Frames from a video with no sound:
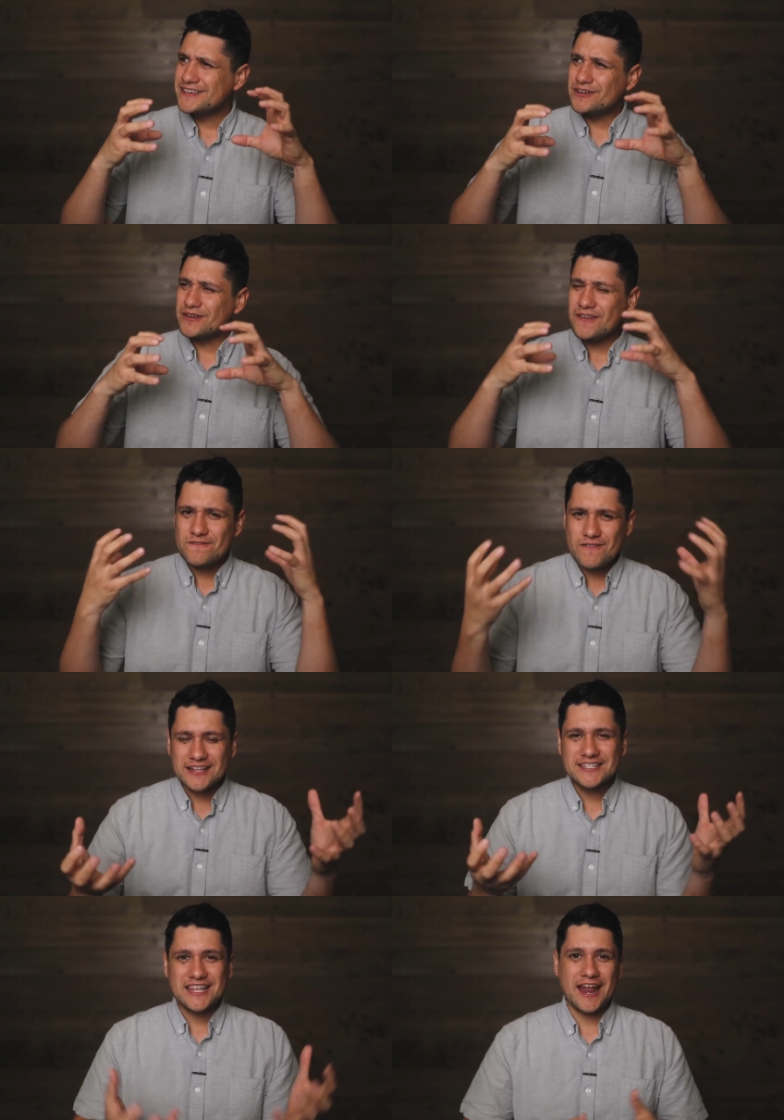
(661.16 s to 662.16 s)

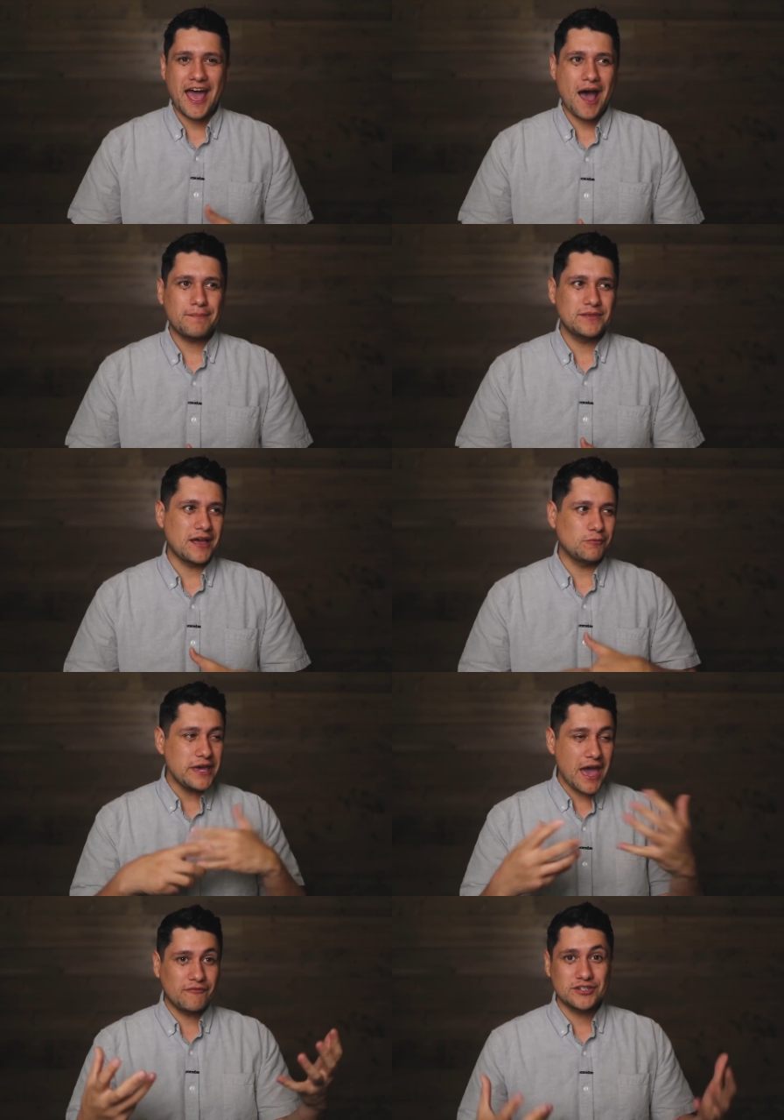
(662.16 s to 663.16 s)
events that happen that
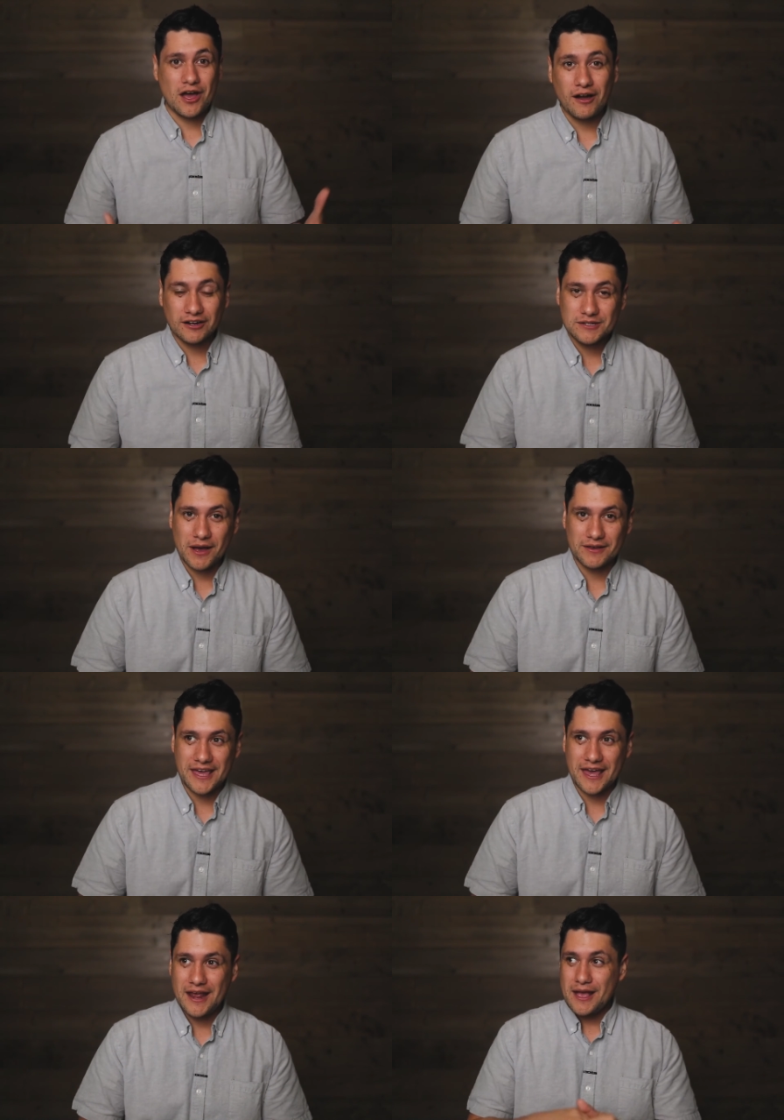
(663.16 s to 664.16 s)
we haven't talked about
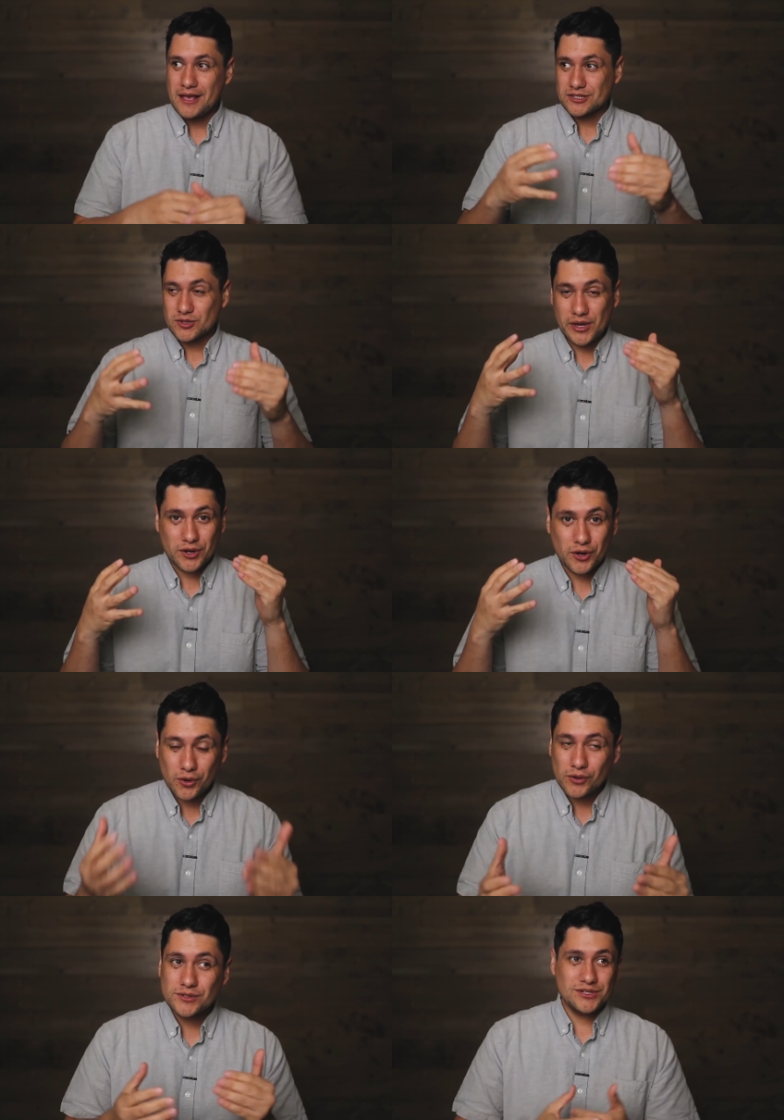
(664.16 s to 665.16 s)
yet. So I
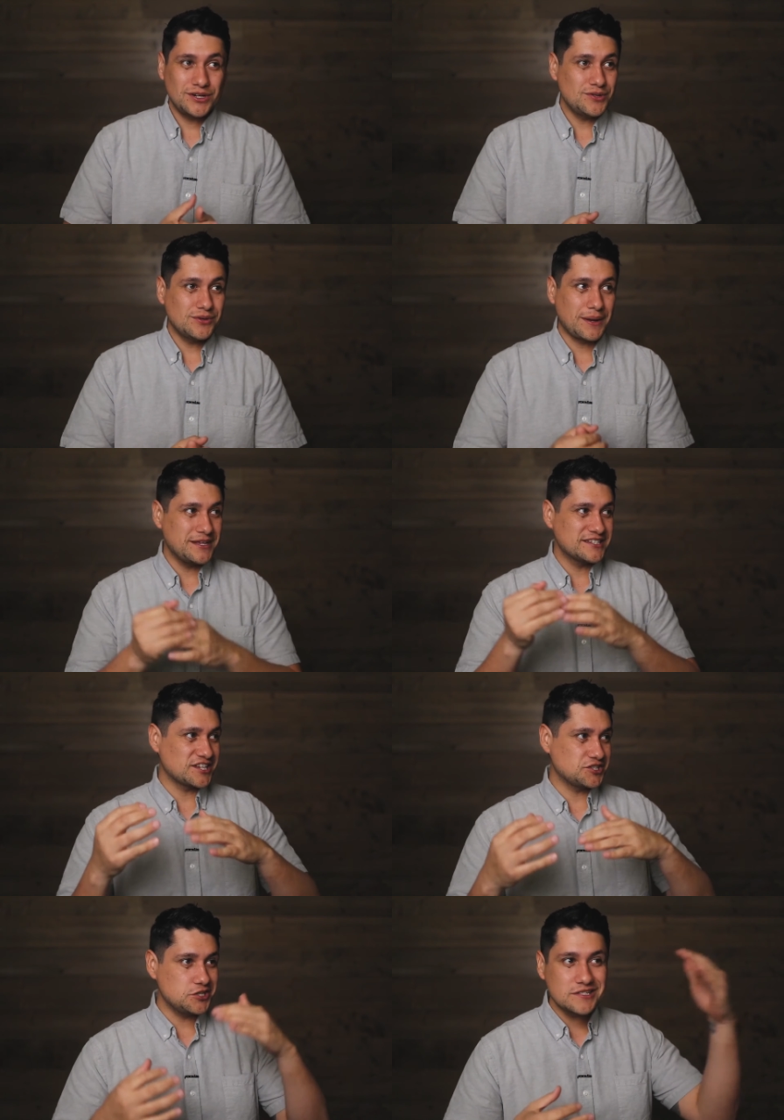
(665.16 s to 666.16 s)
encourage you to do it. I mean, it's
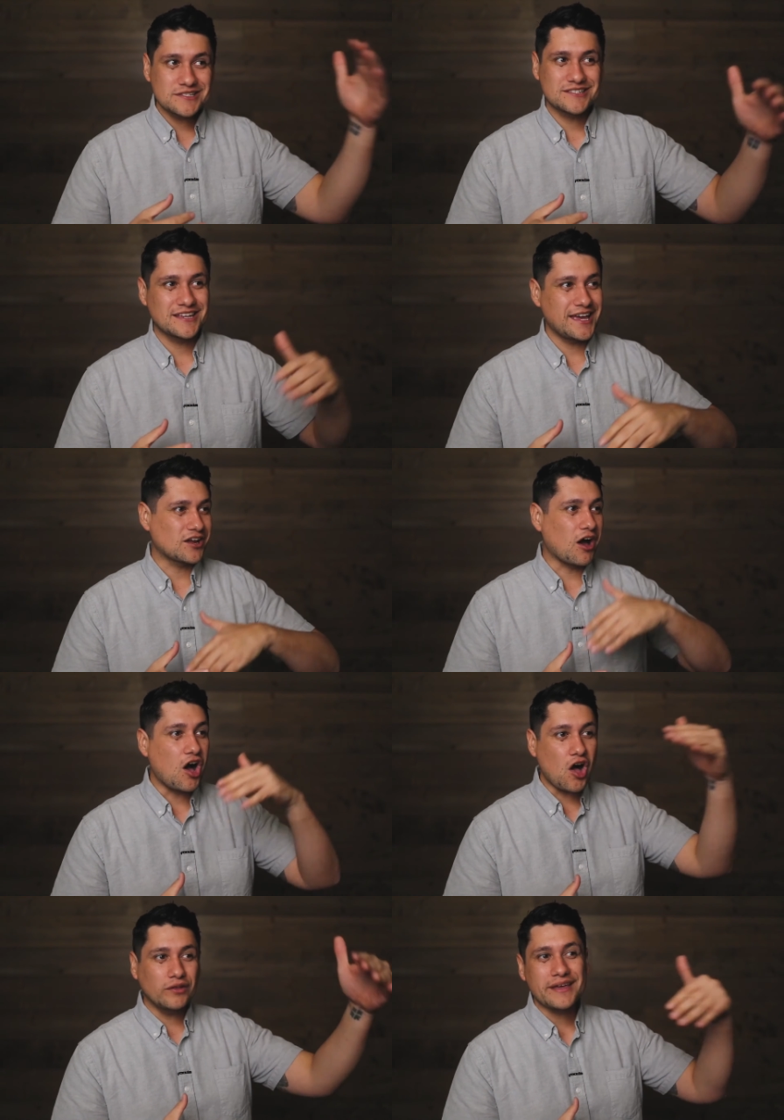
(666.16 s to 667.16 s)
like Jesus, again,
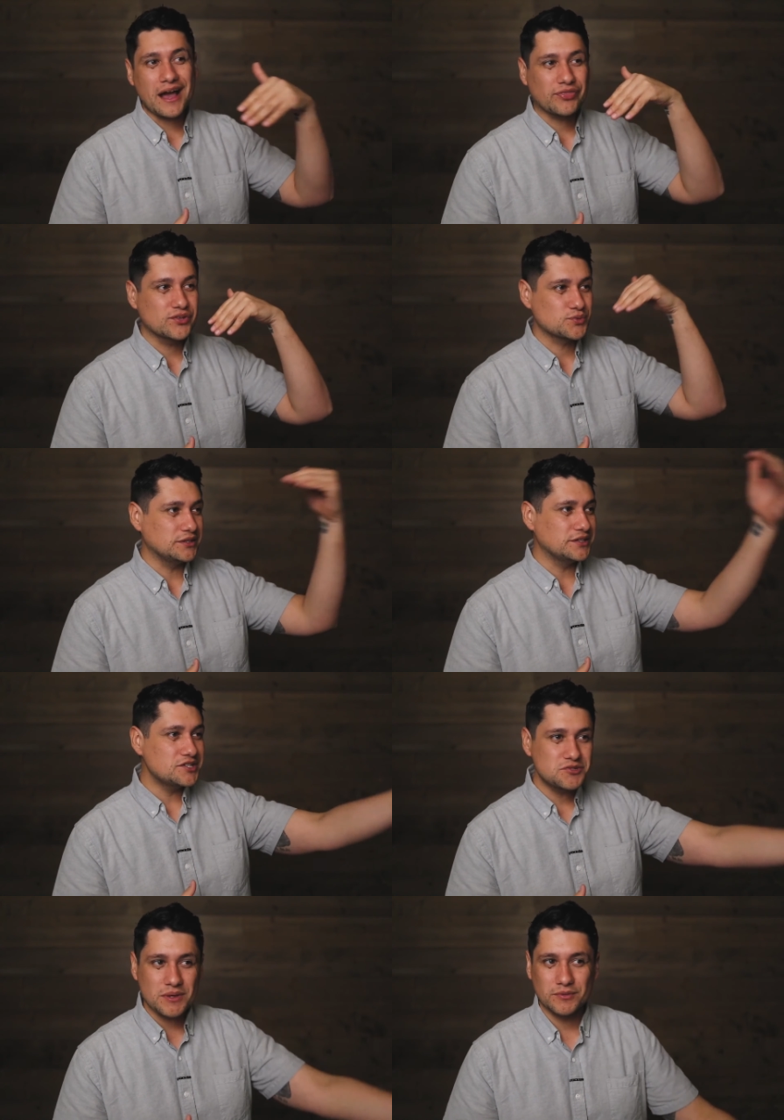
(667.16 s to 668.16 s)
calling out those
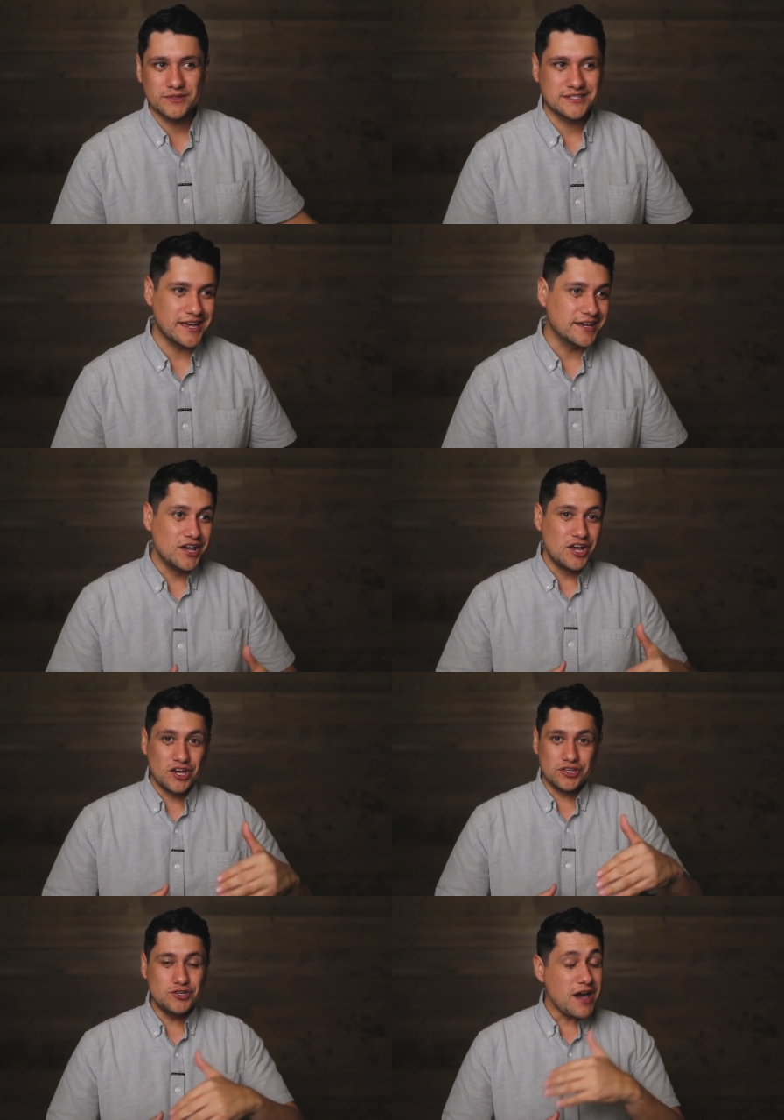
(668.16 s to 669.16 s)
religious people and saying,
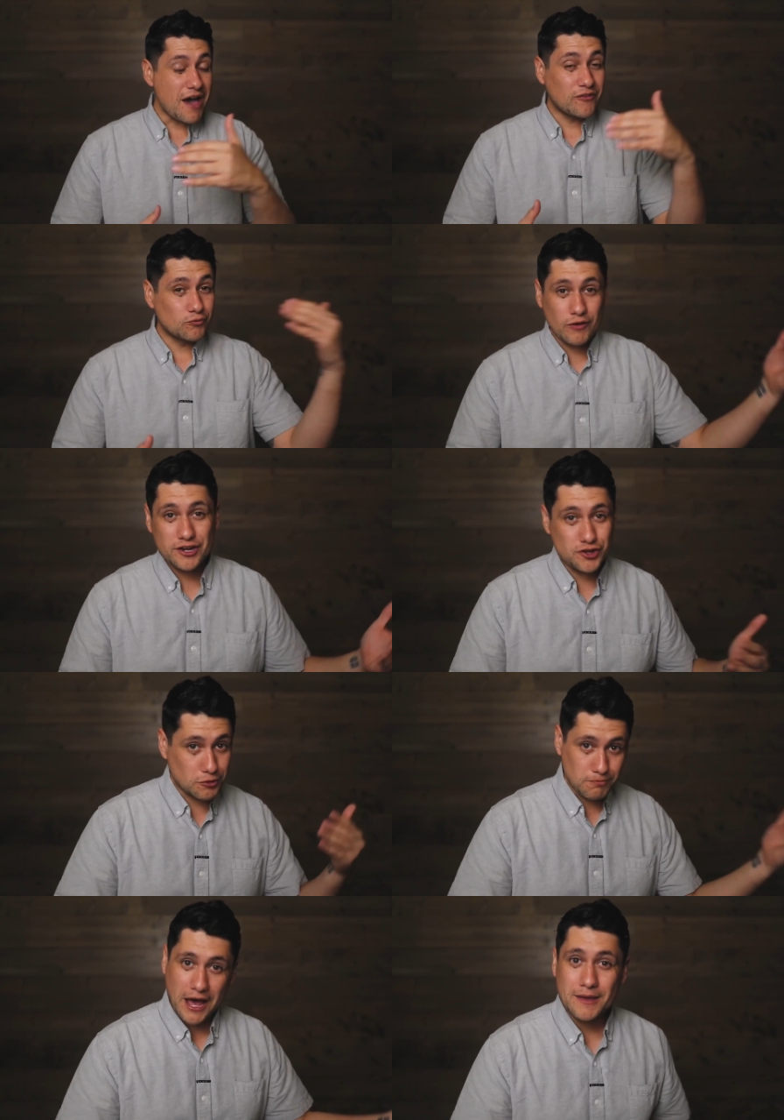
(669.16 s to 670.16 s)
you haven't read
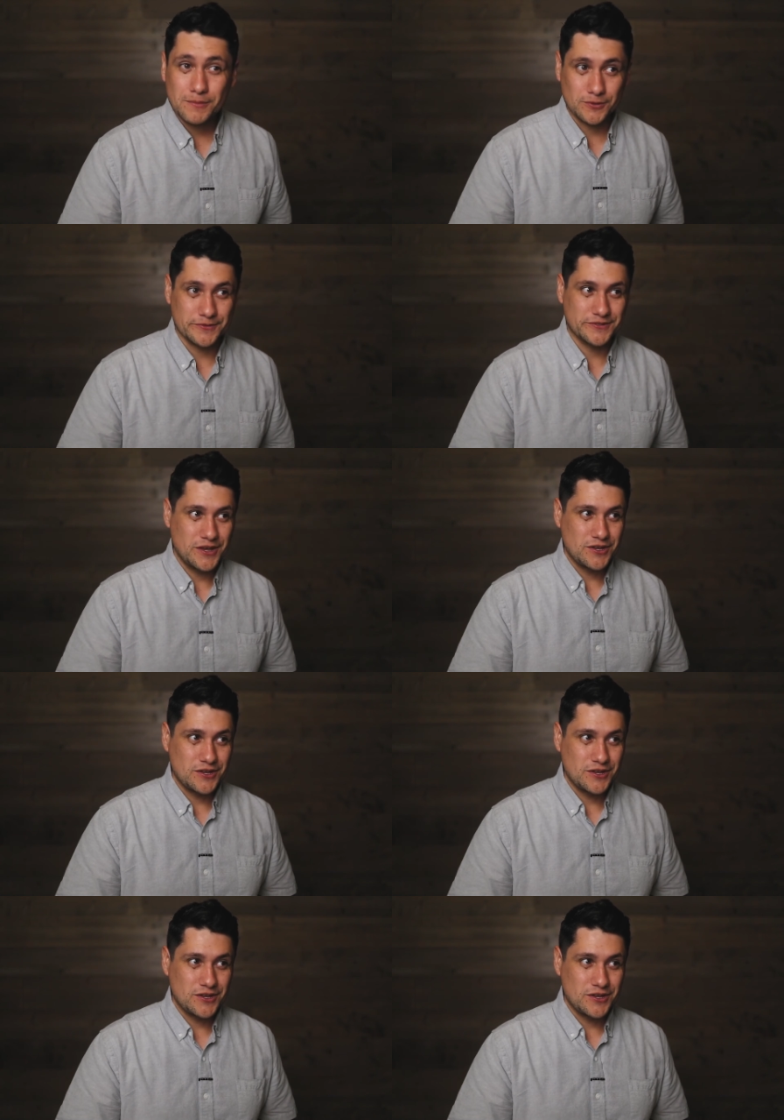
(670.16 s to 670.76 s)
your Bibles.